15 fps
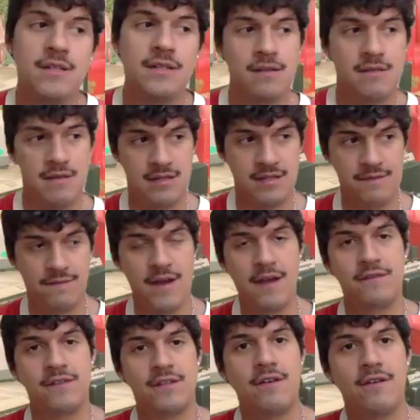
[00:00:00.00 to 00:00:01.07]
it's 5
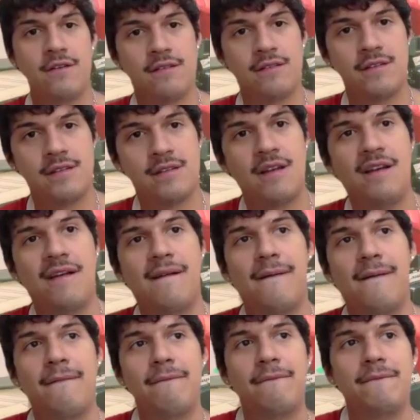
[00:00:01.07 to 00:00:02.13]
songs.
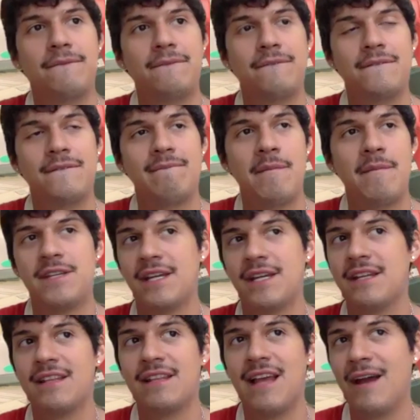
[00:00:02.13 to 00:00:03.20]
I'm
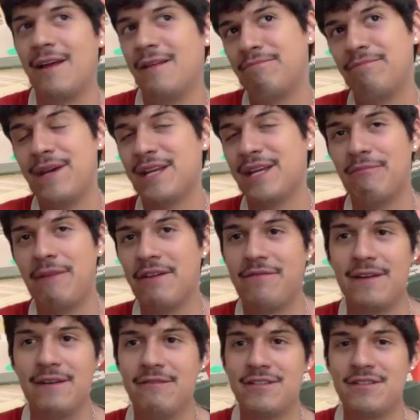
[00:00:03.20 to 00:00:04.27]
singing. I picked my
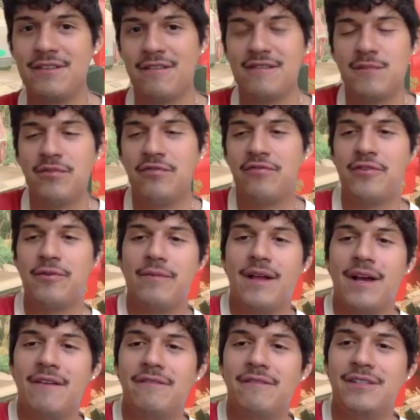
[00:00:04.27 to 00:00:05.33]
favorite songs to perform
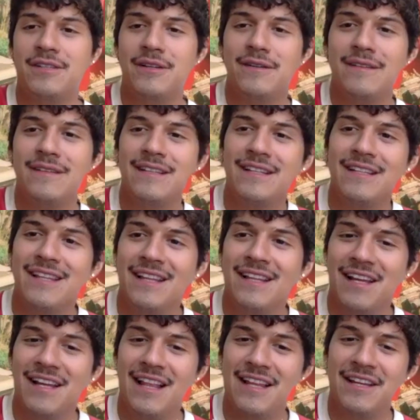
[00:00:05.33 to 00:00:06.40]
live. So
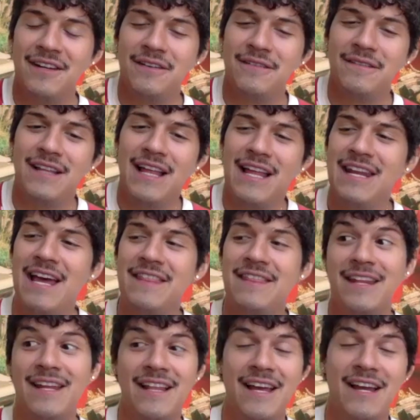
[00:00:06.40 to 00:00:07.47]
not
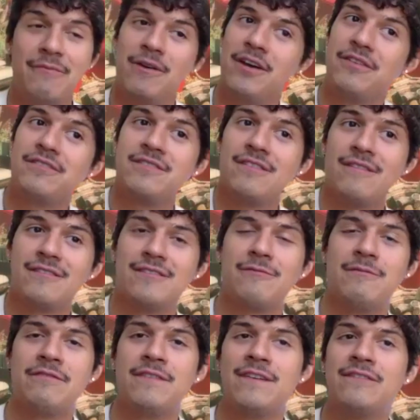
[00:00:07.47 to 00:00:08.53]
that like my other songs are
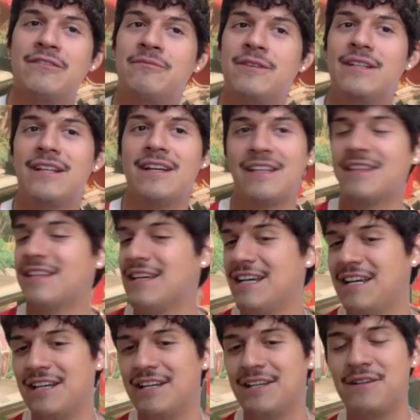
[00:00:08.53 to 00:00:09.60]
my favorite, but like
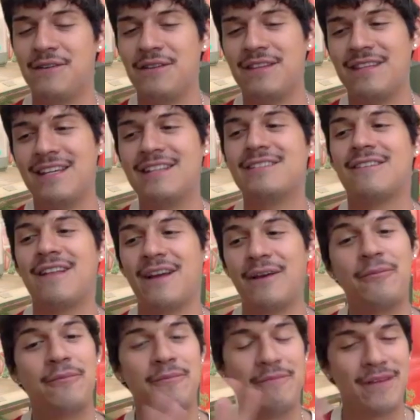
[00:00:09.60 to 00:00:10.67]
these are like
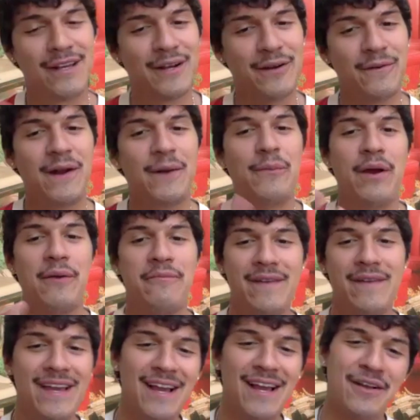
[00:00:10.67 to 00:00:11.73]
curated by
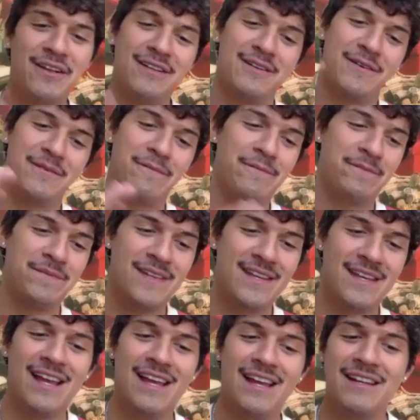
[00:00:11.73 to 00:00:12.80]
me.
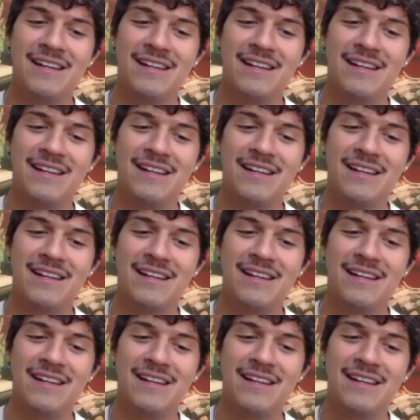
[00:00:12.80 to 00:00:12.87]
And